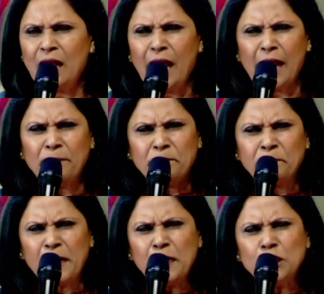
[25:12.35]
And
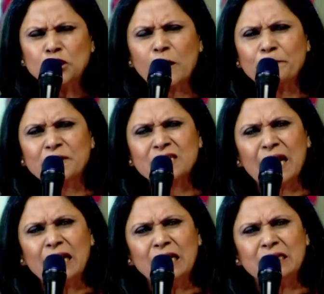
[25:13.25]
pin drop
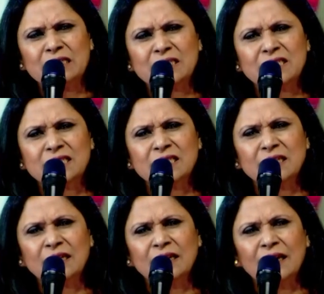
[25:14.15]
silence,
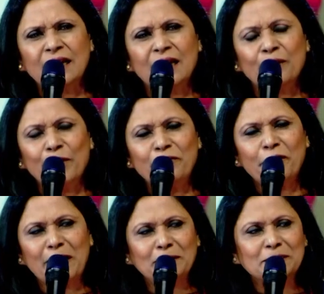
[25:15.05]
we
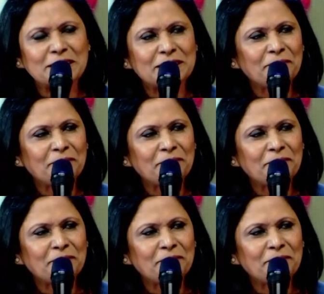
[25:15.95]
felt